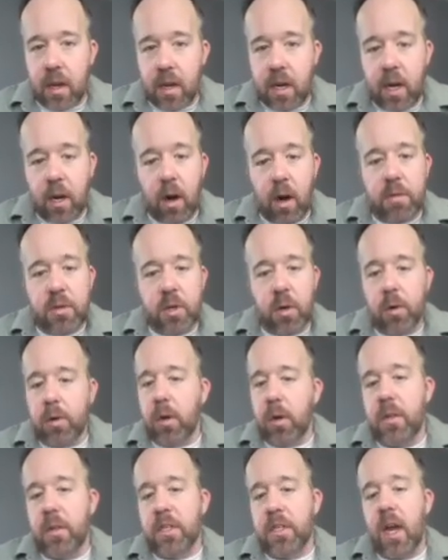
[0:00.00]
And here I've
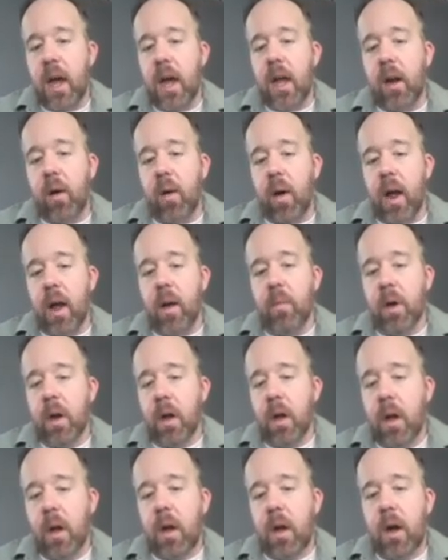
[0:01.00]
circled in this diagram
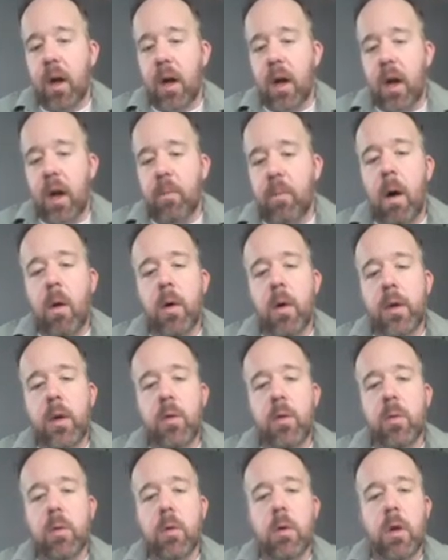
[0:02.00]
a
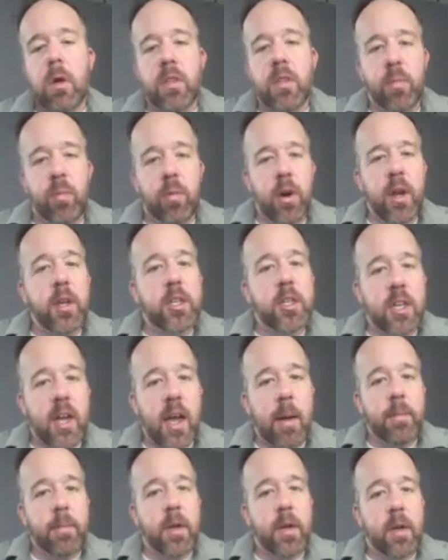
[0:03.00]
molecule on the
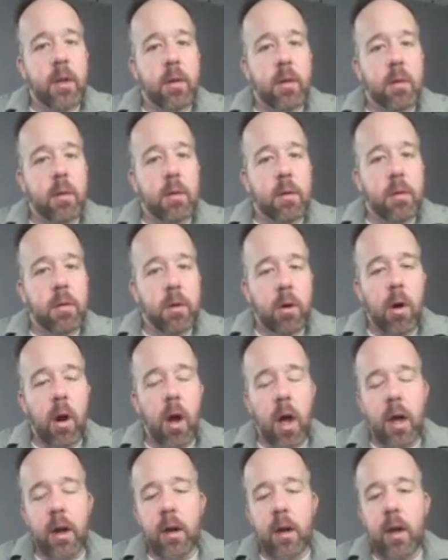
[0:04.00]
presynaptic
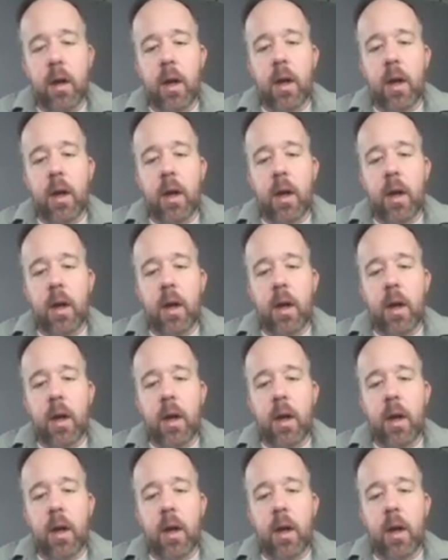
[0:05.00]
neuron